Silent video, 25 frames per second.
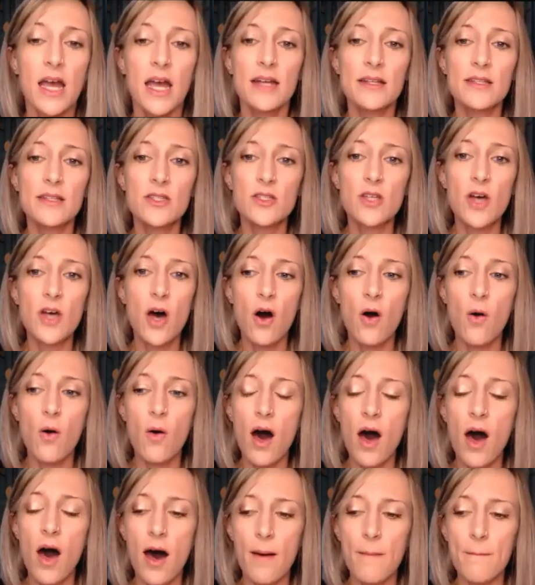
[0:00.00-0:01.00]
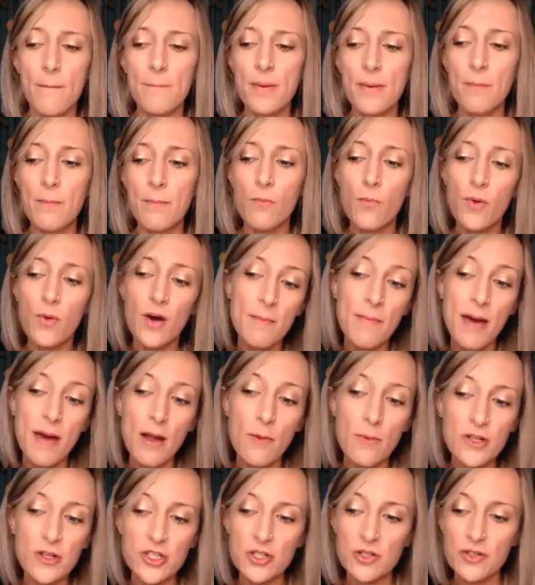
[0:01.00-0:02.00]
And so, but one of my
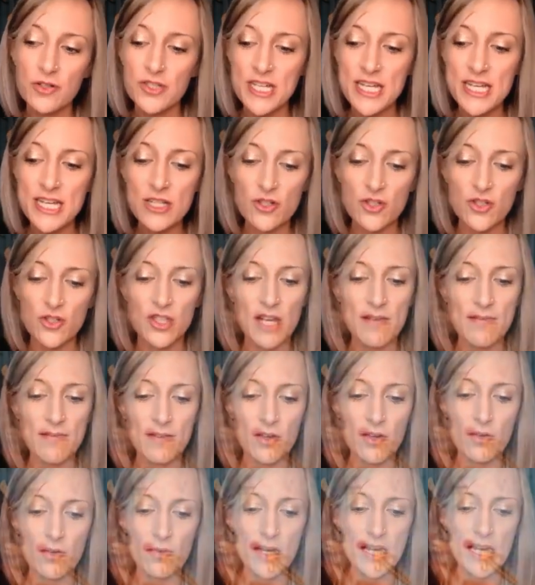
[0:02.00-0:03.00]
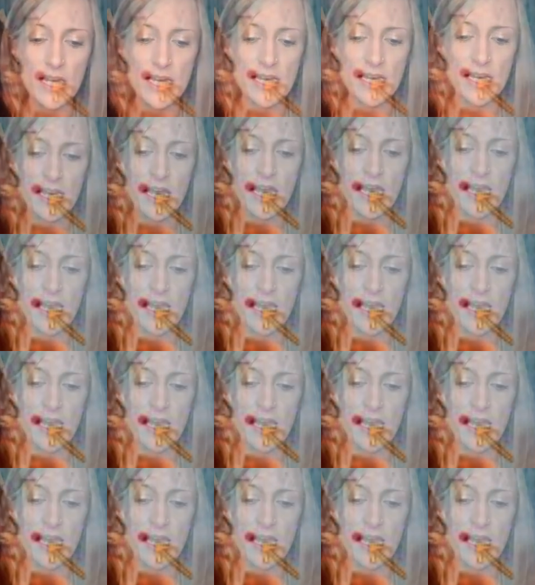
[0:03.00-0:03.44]
original teachers, David Garrigues,